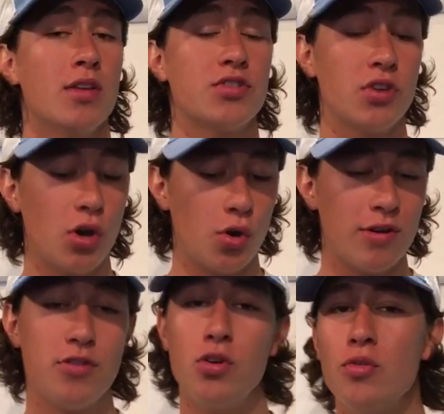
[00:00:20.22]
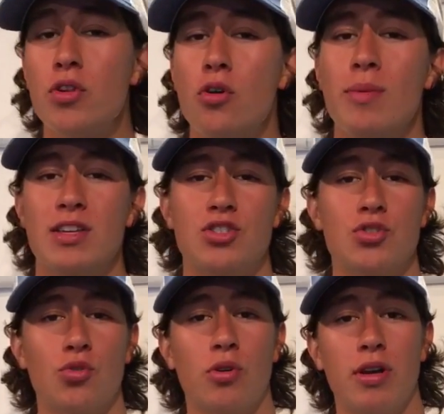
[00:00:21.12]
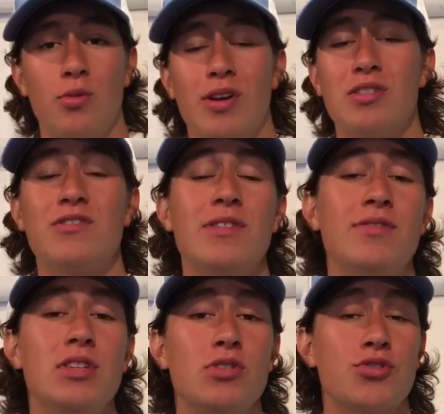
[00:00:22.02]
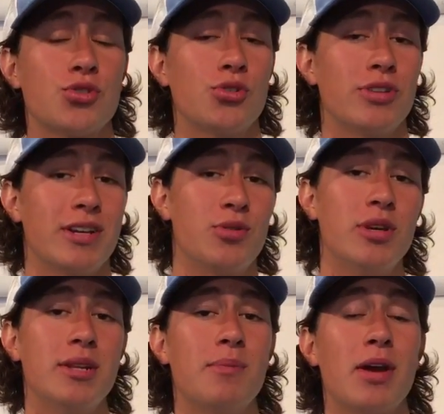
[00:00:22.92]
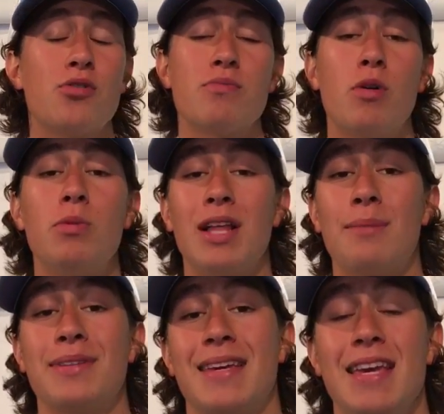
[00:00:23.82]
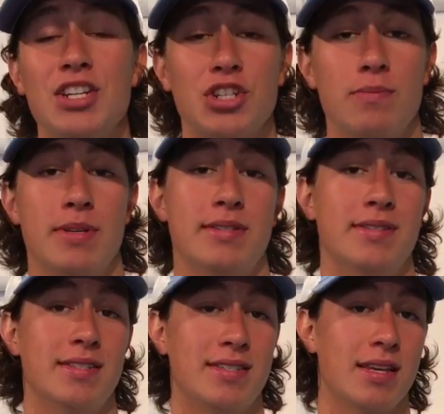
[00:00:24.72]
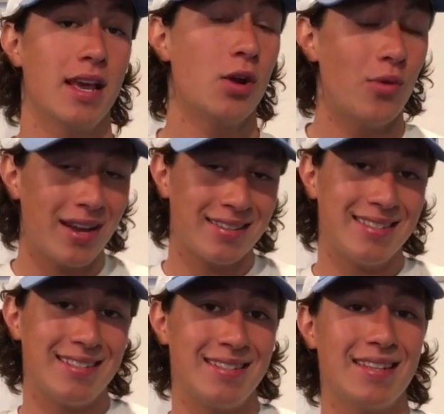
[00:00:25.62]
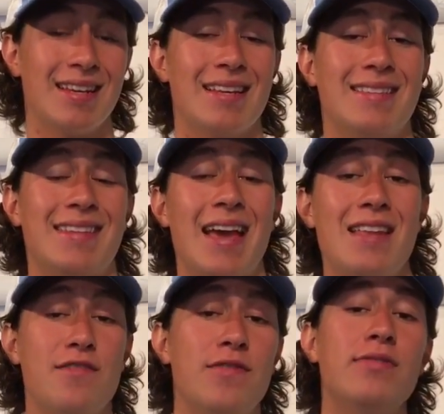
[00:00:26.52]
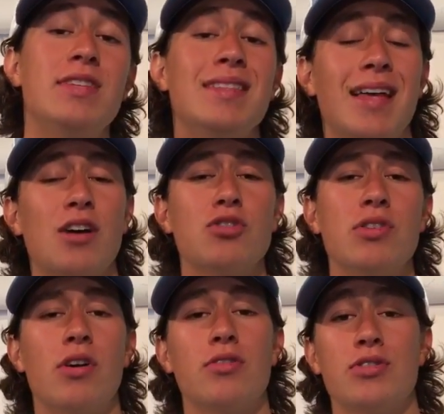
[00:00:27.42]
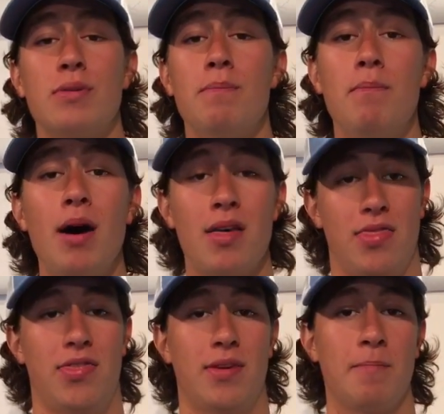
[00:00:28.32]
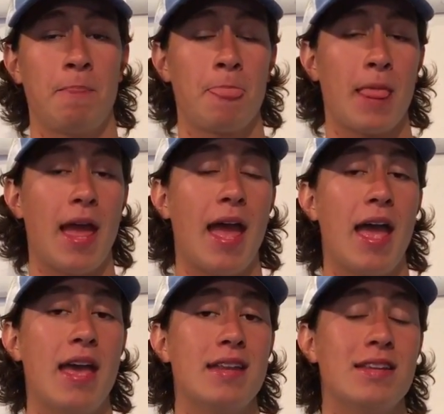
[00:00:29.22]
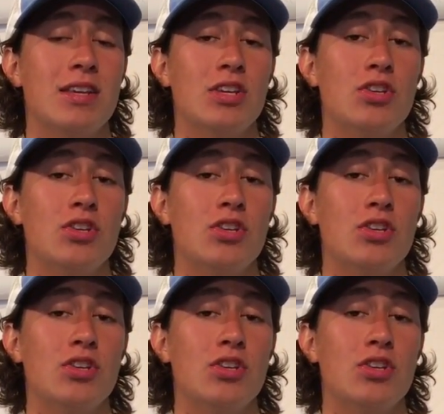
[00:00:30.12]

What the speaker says: So if you don't know my story, when I was 15 years old, I created my own mobile application business, racked in $15,000 a month. And